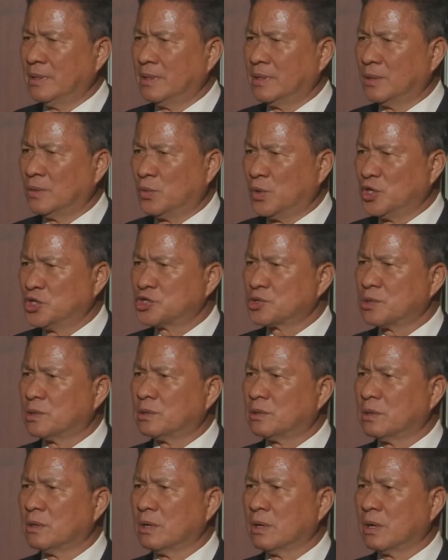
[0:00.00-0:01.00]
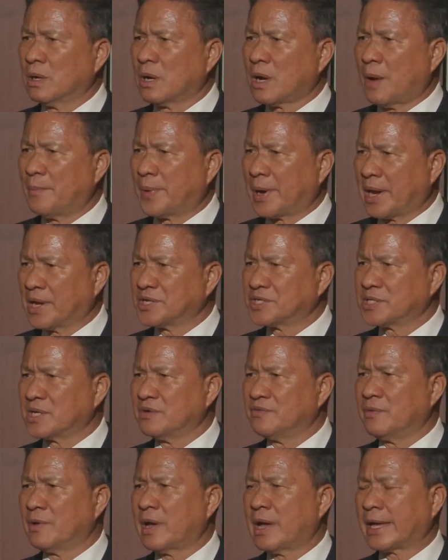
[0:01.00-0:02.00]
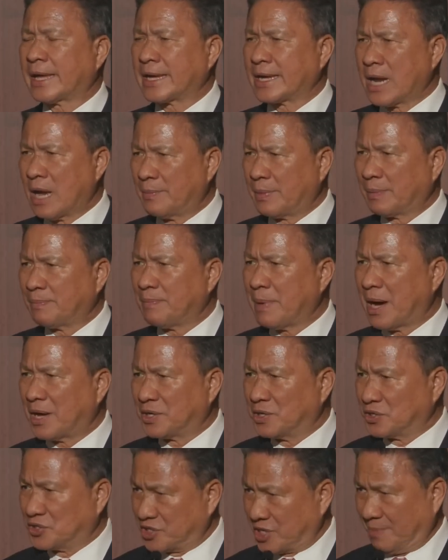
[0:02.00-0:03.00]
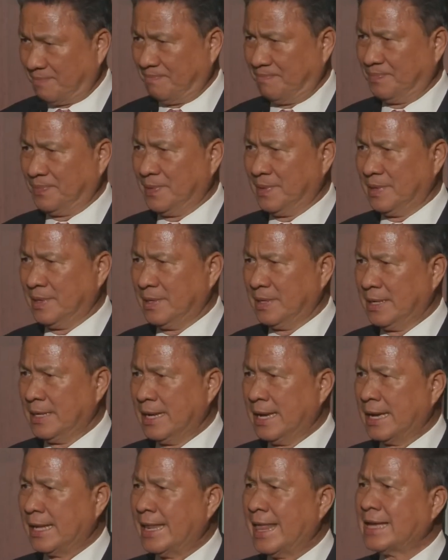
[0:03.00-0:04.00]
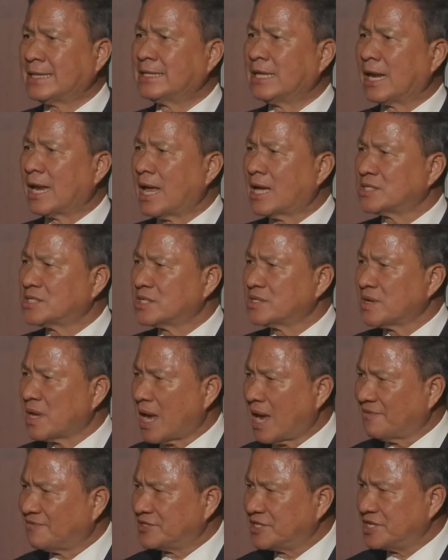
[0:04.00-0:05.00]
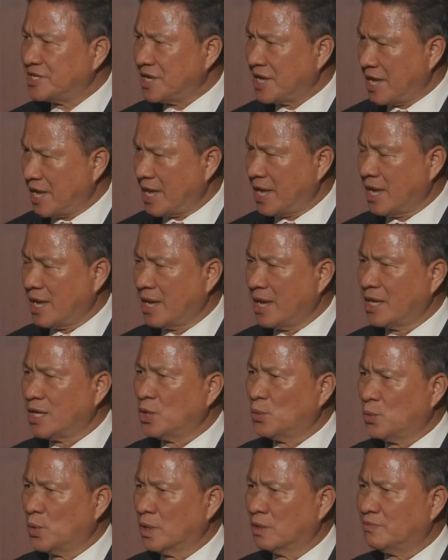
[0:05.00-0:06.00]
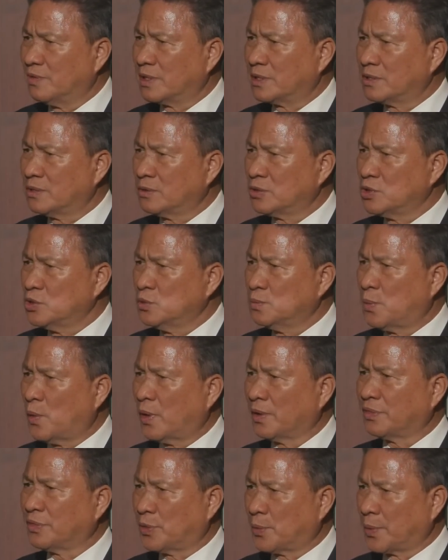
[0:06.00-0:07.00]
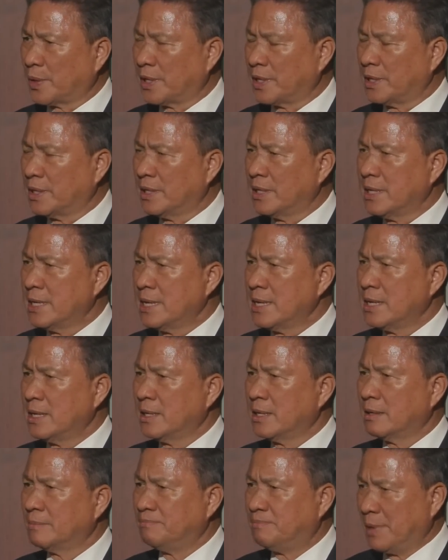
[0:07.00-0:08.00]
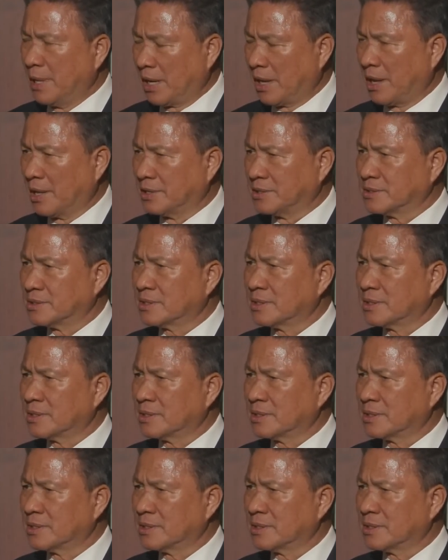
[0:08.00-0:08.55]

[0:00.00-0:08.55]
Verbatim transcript: Regional Comprehensive Economic Partnership. That's the largest FTA in the world with 2.3 billion